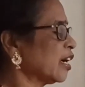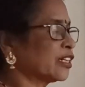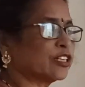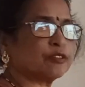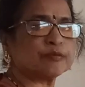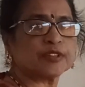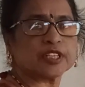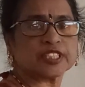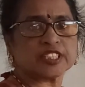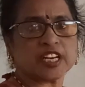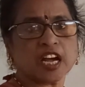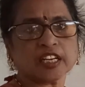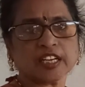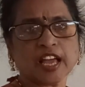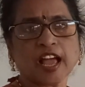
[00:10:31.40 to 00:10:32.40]
atom does
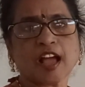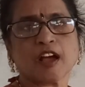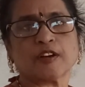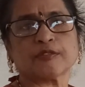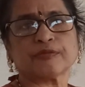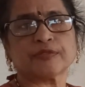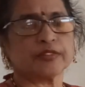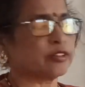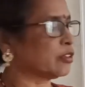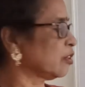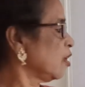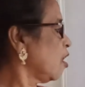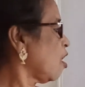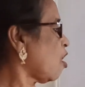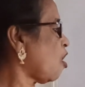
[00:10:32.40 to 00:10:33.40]
not have
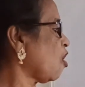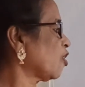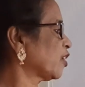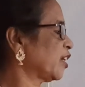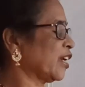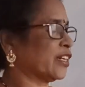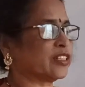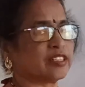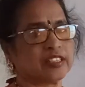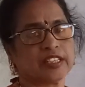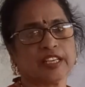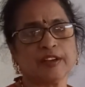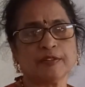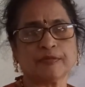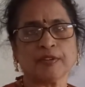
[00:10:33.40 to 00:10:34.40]
octet,
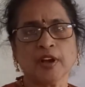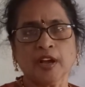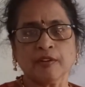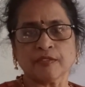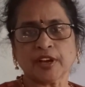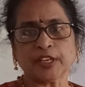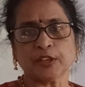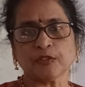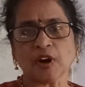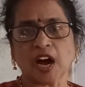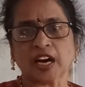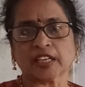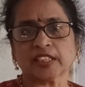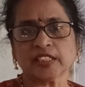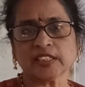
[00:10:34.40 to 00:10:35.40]
if when you
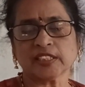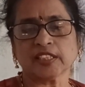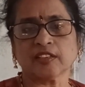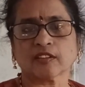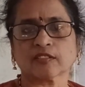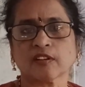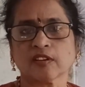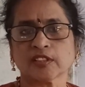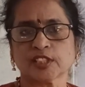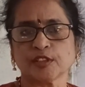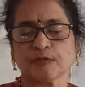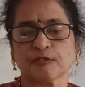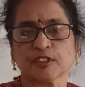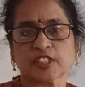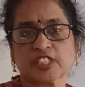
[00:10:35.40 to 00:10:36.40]
arrange the electrons,
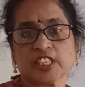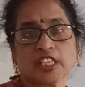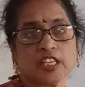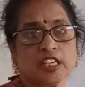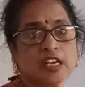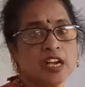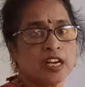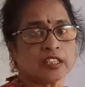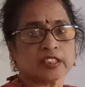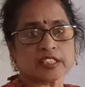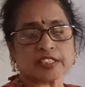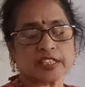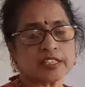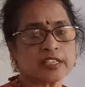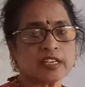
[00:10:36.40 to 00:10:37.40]
if you see the
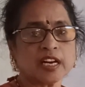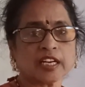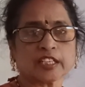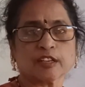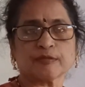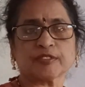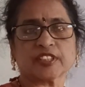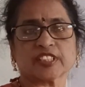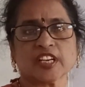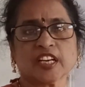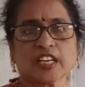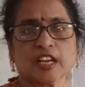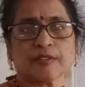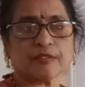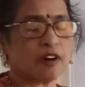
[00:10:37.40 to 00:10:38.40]
central atom does
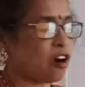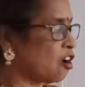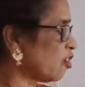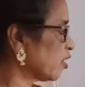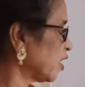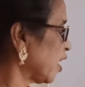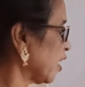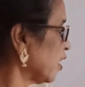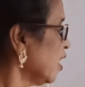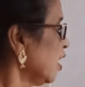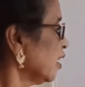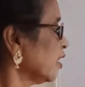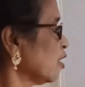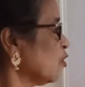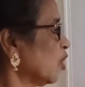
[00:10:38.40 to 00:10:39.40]
not have octet,
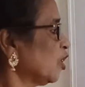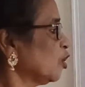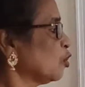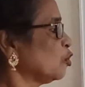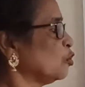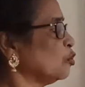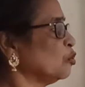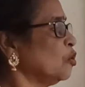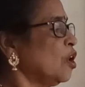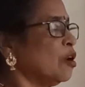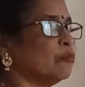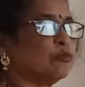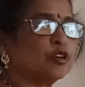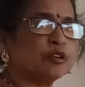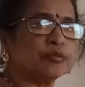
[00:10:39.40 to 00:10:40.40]
then what to do?
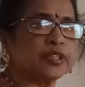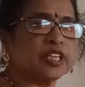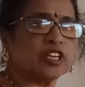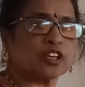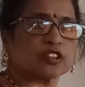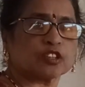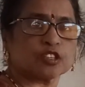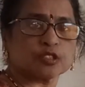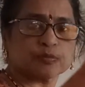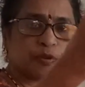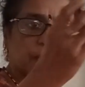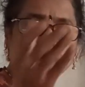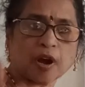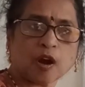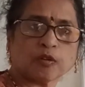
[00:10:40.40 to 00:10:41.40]
Move the electrons
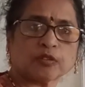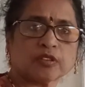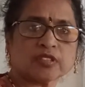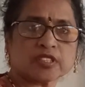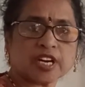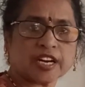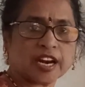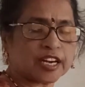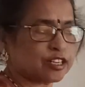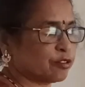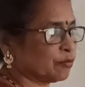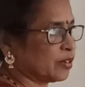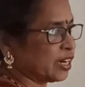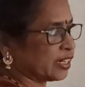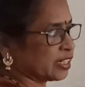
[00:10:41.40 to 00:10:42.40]
from outer side
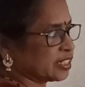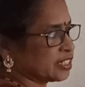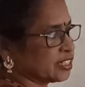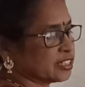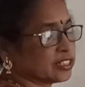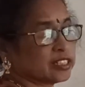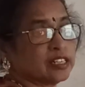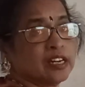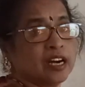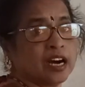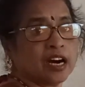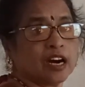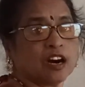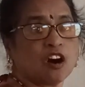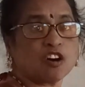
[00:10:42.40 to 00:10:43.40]
atom, let us here
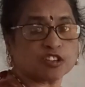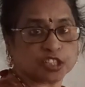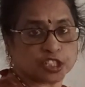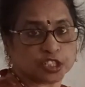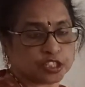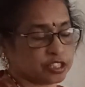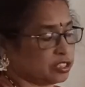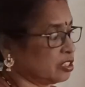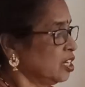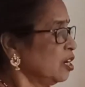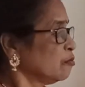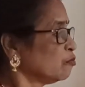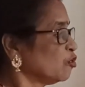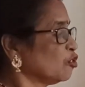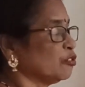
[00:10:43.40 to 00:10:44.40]
oxygen,
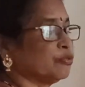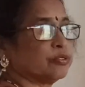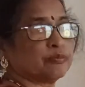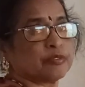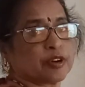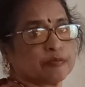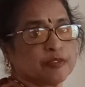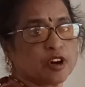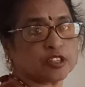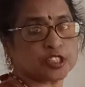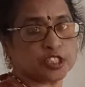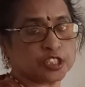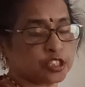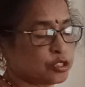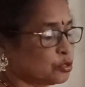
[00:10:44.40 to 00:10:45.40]
move from
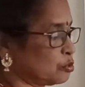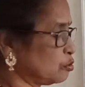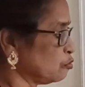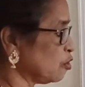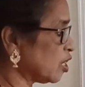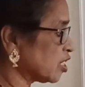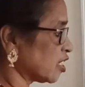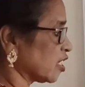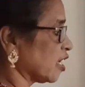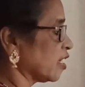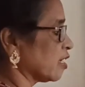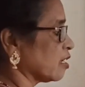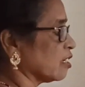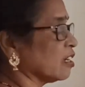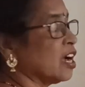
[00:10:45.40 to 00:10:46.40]
oxygen towards
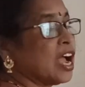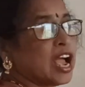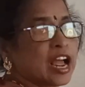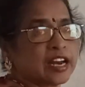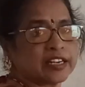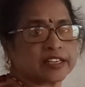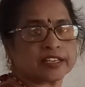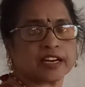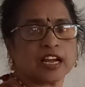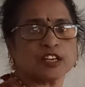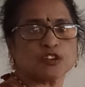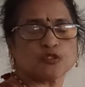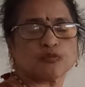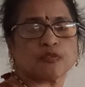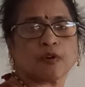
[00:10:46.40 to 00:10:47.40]
center and try
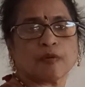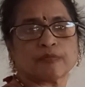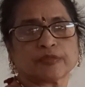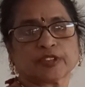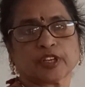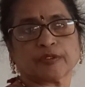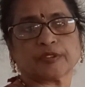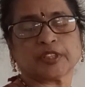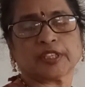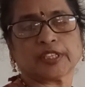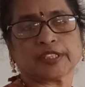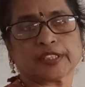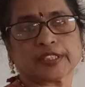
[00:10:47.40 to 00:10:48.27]
to form double